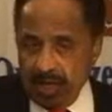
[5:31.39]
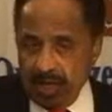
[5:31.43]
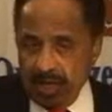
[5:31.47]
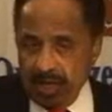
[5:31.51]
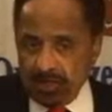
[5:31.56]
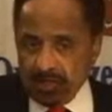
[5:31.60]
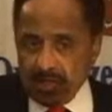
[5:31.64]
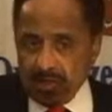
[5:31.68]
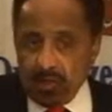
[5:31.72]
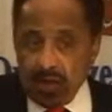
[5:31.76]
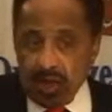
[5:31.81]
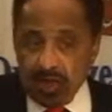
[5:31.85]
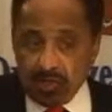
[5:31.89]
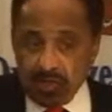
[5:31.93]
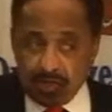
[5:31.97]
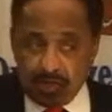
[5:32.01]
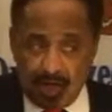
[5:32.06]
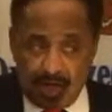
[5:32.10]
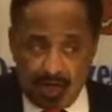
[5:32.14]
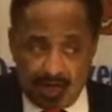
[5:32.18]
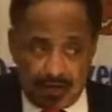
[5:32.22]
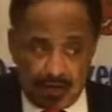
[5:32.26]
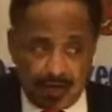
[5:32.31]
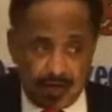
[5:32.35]
So I
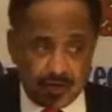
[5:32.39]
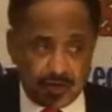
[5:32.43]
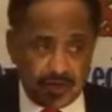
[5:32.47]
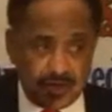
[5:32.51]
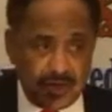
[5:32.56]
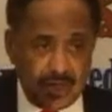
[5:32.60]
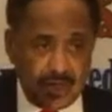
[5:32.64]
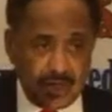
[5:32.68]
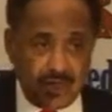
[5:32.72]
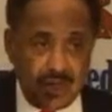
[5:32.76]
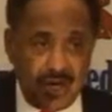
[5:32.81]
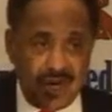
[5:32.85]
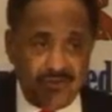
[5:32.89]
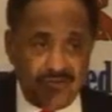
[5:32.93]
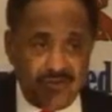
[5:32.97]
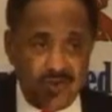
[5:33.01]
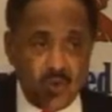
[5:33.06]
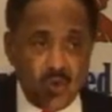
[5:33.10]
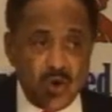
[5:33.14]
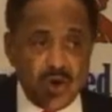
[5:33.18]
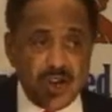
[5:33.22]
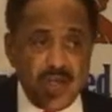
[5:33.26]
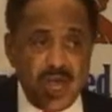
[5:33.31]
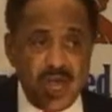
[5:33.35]
say this to
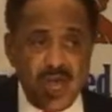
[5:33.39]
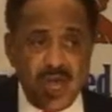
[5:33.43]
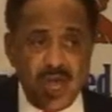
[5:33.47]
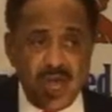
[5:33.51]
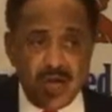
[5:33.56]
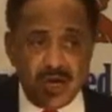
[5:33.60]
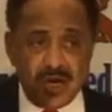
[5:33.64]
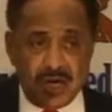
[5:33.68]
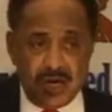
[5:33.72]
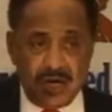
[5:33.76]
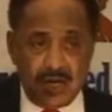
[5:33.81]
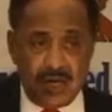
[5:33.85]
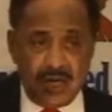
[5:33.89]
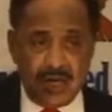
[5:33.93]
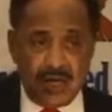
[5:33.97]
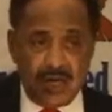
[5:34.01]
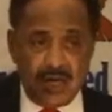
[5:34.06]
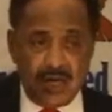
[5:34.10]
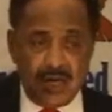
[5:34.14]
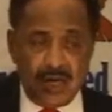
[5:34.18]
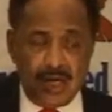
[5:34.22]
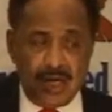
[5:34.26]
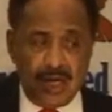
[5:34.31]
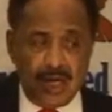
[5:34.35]
everyone here:
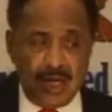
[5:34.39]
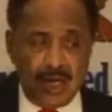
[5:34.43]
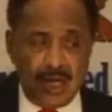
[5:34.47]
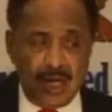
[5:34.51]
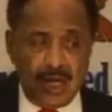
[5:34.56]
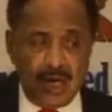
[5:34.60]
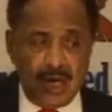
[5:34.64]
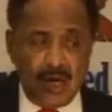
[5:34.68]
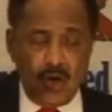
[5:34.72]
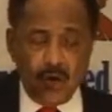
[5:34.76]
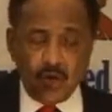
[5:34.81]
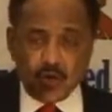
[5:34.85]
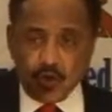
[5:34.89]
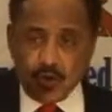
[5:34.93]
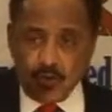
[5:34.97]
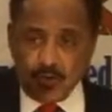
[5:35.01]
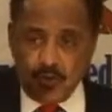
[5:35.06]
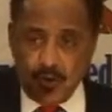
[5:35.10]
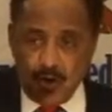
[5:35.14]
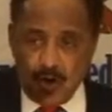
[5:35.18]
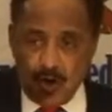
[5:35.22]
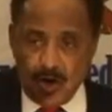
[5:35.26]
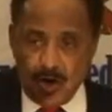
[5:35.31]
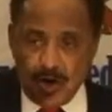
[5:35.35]

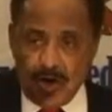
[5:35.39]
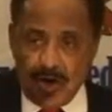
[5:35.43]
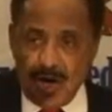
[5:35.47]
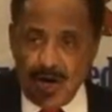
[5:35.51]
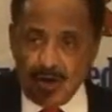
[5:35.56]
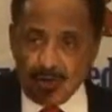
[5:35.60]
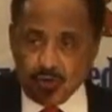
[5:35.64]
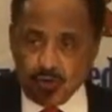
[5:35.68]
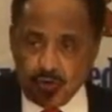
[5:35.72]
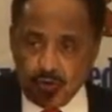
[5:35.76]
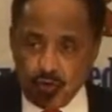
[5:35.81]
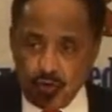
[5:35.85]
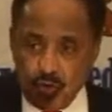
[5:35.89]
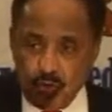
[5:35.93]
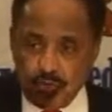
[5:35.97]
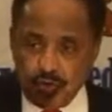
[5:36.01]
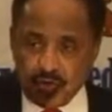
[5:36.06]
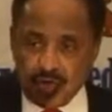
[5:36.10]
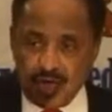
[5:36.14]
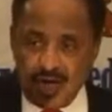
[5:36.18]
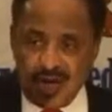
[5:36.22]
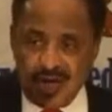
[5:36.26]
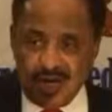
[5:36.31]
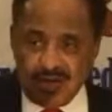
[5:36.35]
support our troops
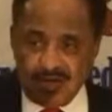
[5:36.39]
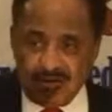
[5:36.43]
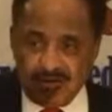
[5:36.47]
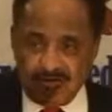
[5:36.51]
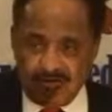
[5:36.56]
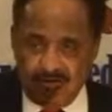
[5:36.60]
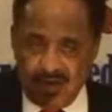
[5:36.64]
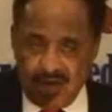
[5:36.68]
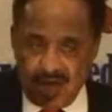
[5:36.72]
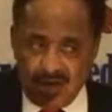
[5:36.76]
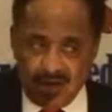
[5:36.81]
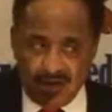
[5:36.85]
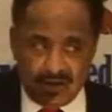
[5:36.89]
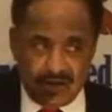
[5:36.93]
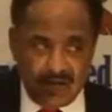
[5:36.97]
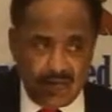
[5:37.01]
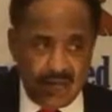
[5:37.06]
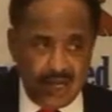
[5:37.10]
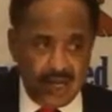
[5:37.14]
in the field.